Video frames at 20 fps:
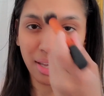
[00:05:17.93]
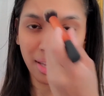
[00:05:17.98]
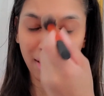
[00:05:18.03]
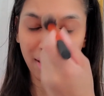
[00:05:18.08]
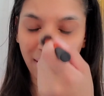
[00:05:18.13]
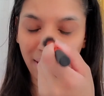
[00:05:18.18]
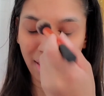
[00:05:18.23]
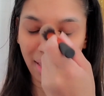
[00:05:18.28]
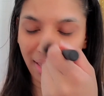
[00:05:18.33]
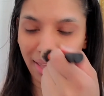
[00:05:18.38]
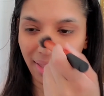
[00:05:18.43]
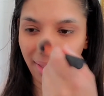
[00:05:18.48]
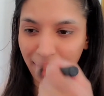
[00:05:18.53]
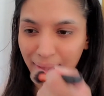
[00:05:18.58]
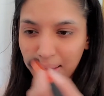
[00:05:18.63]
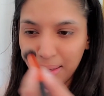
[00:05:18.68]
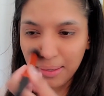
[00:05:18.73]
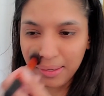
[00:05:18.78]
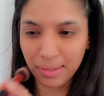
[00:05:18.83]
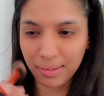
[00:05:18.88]
And
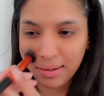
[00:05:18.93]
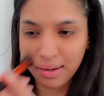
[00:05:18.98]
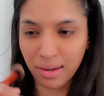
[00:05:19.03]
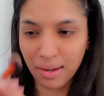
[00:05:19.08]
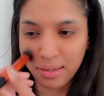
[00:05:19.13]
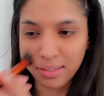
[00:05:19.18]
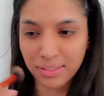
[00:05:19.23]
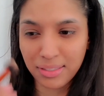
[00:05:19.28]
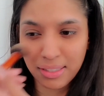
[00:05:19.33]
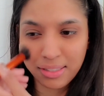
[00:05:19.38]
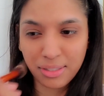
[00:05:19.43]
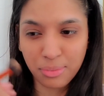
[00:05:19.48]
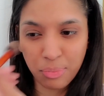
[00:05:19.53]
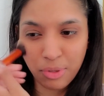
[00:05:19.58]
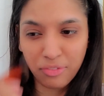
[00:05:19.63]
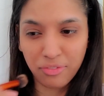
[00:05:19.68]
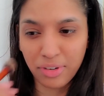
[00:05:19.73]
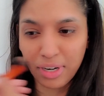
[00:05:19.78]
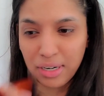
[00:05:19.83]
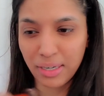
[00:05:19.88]
honestly, it's been
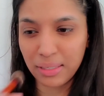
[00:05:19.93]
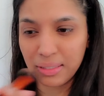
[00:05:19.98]
very like